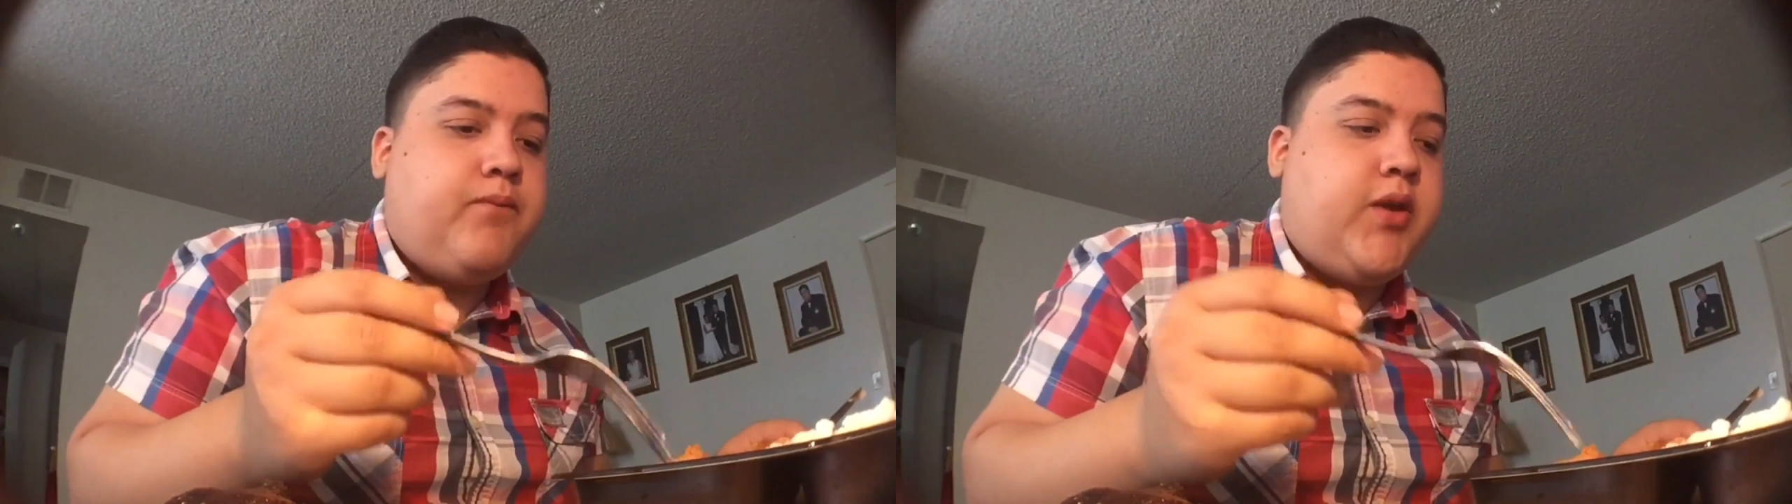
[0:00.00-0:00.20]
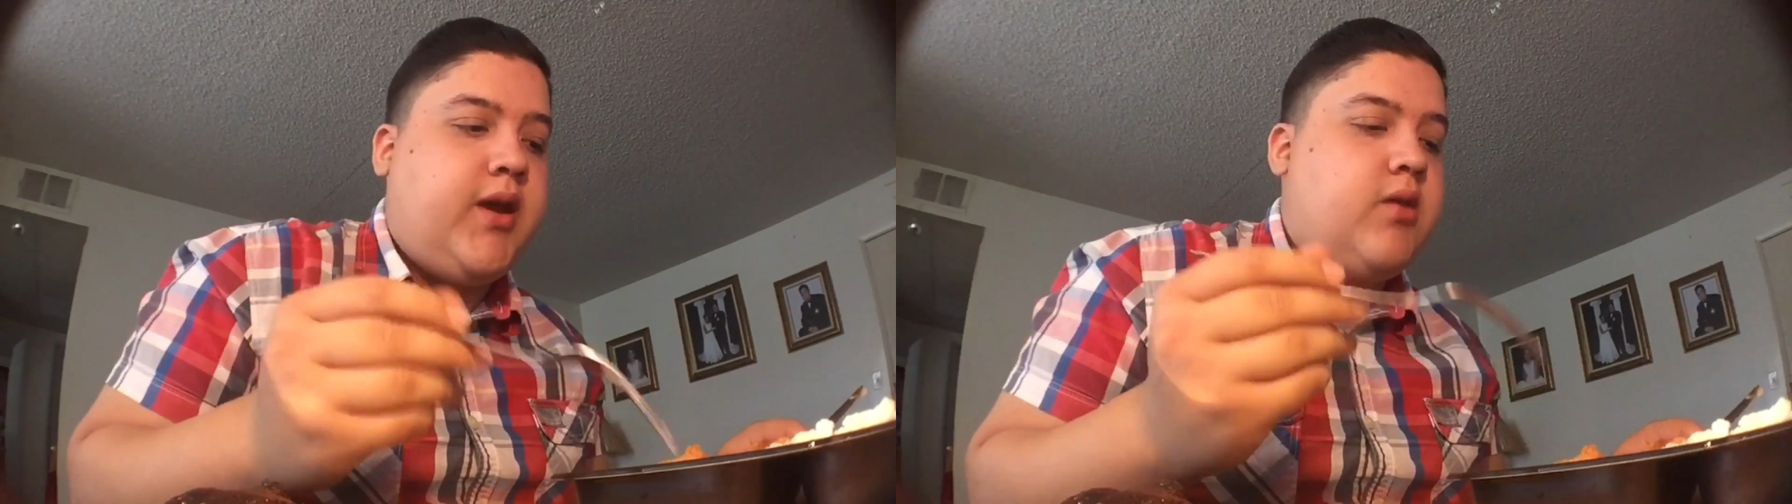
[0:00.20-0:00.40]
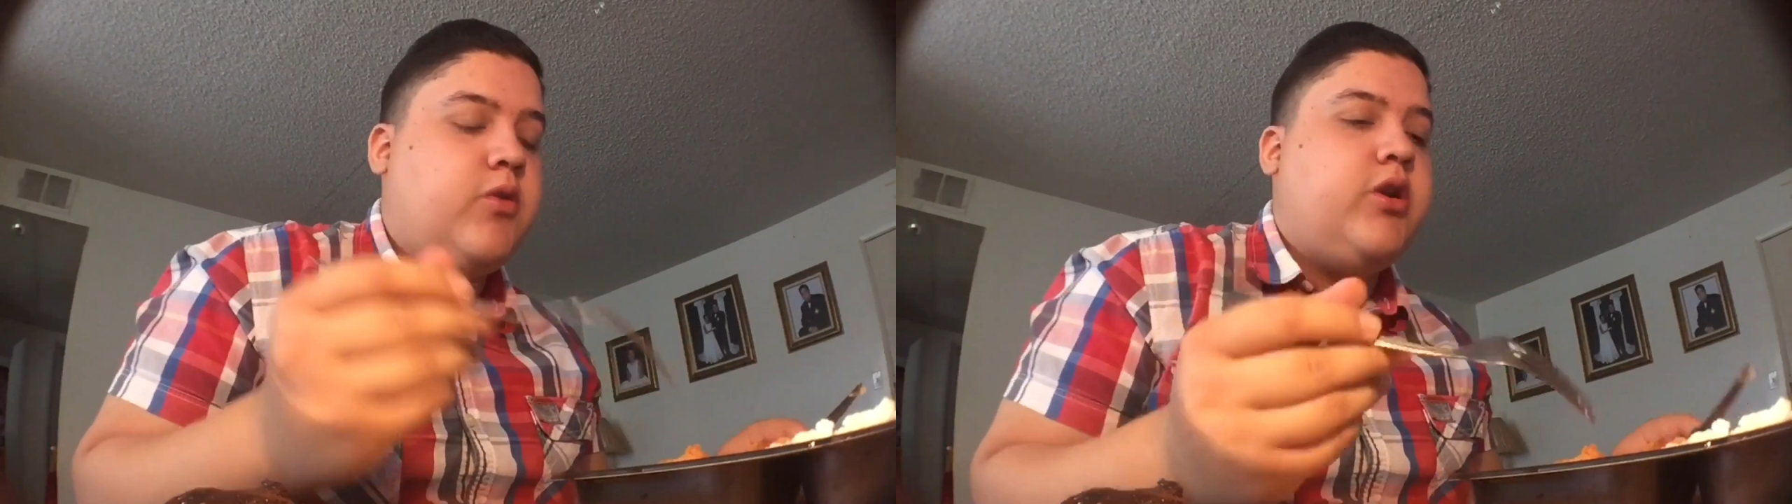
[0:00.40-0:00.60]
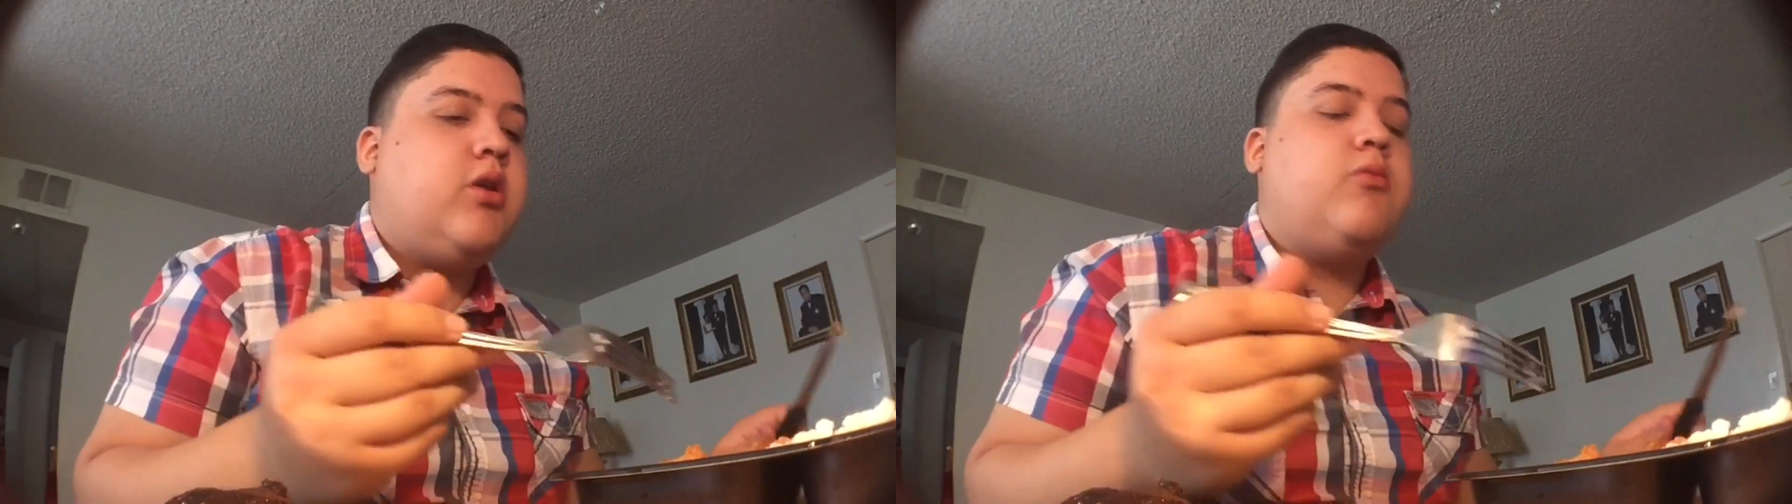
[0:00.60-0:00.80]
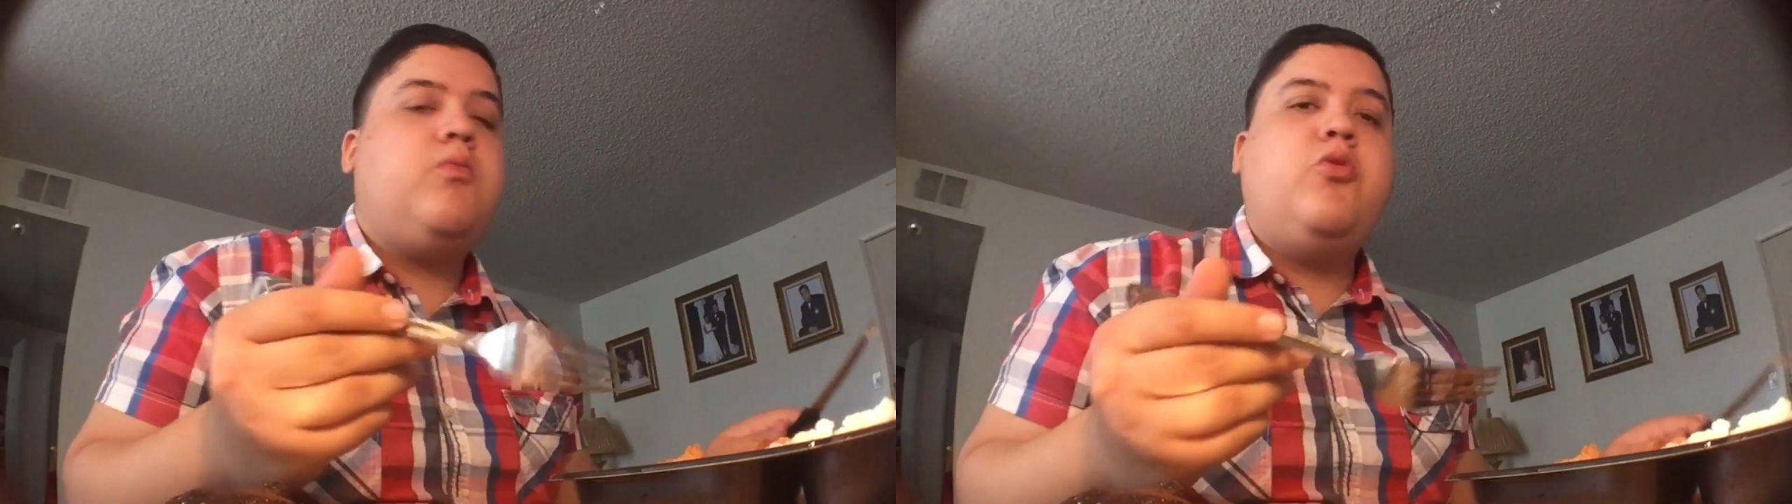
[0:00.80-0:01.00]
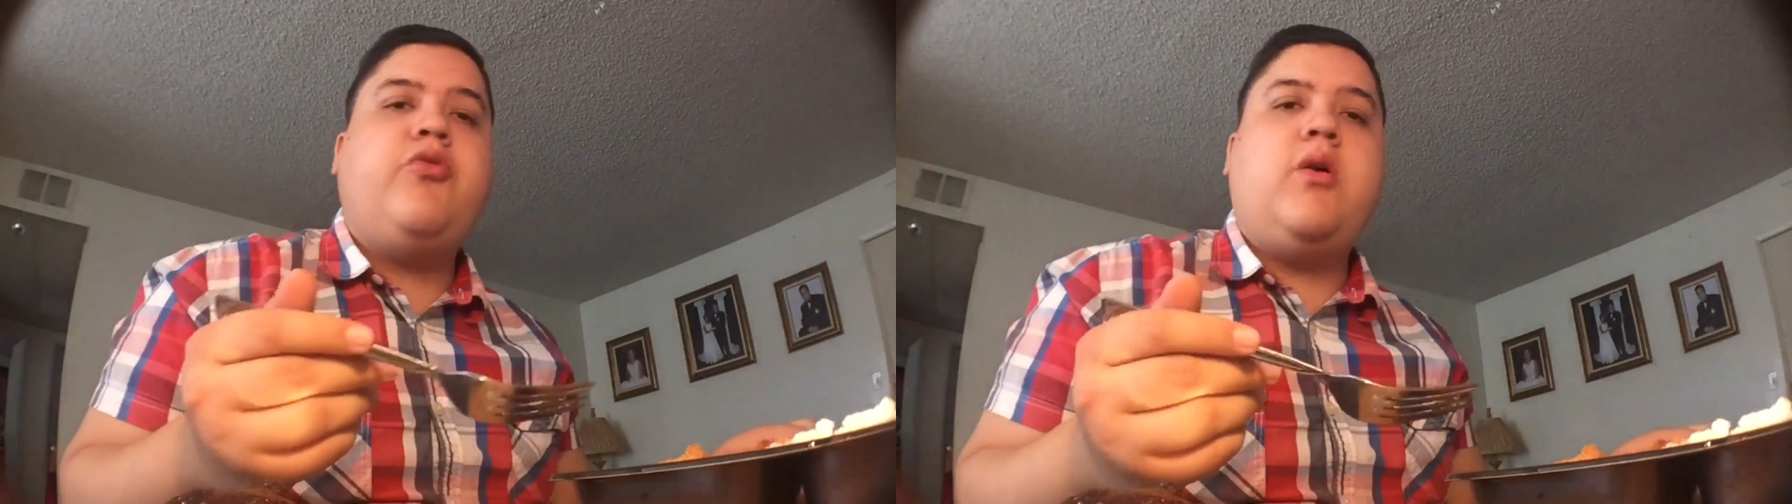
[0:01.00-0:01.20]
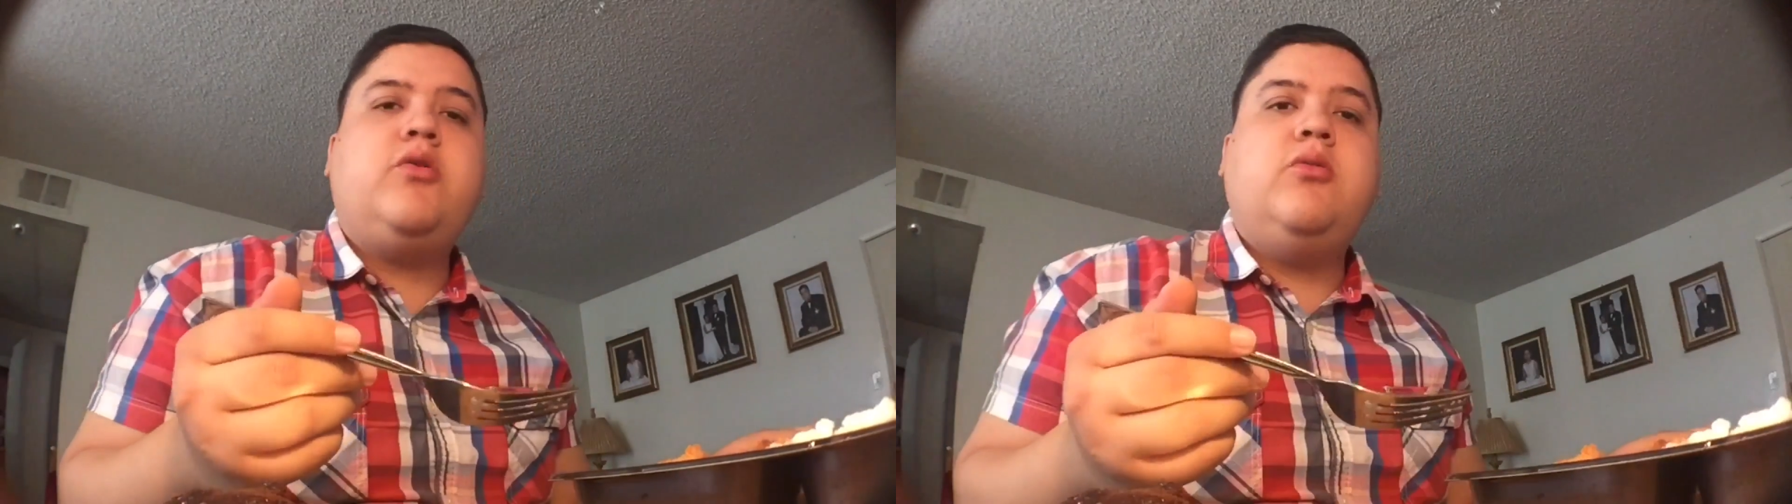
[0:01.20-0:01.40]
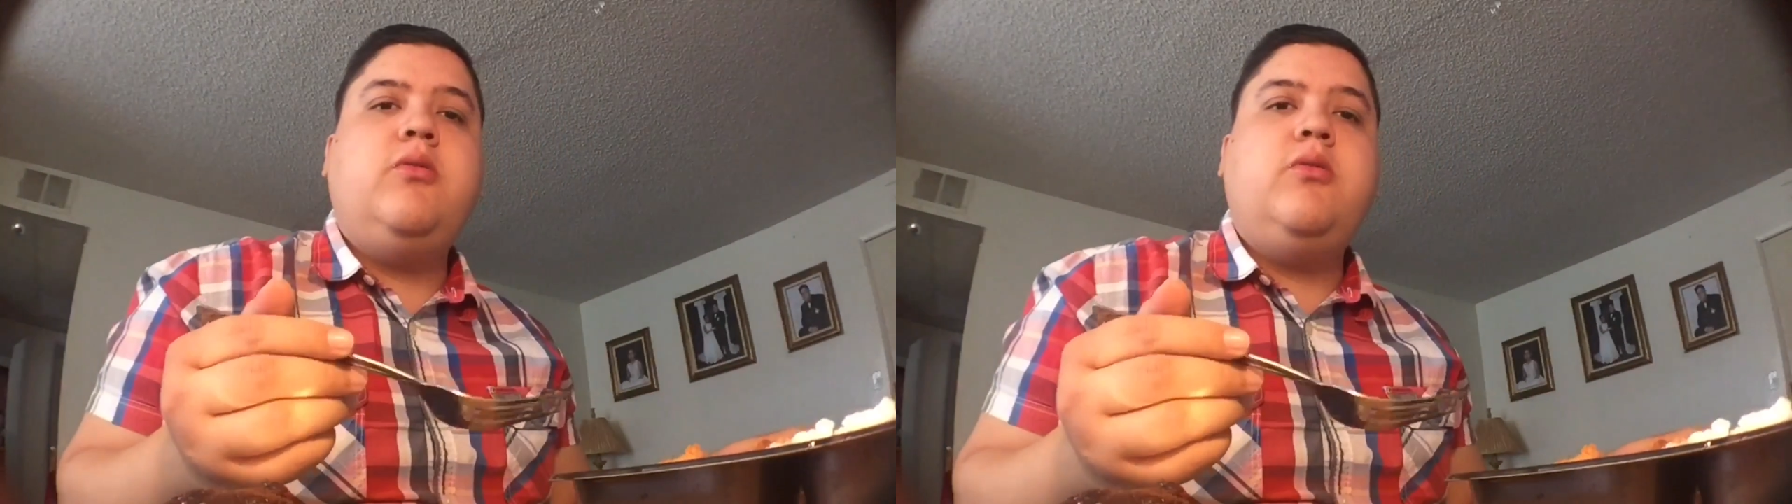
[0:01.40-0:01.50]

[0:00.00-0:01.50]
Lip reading: And we're going to go move on to